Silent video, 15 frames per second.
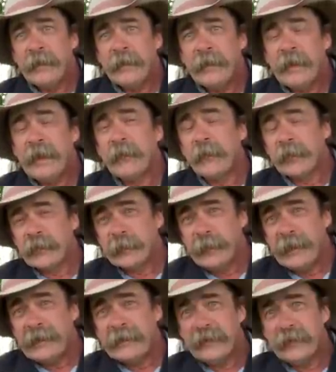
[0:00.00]
And we're
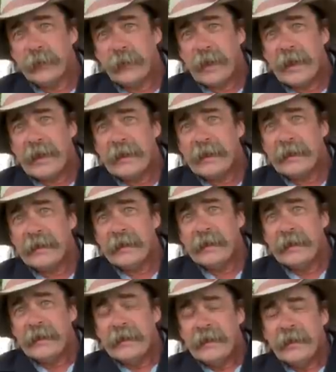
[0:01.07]
expected to ride it.
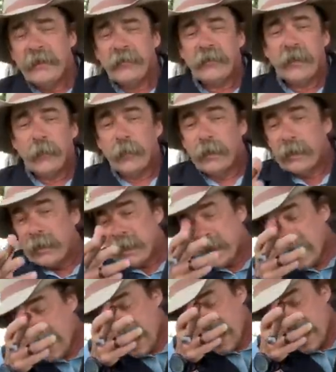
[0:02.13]
And you say, well,
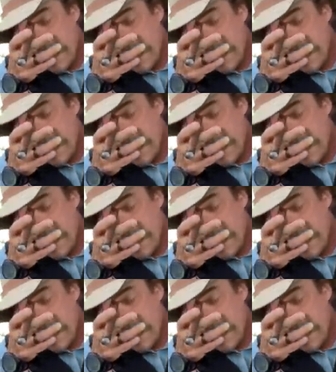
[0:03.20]
I,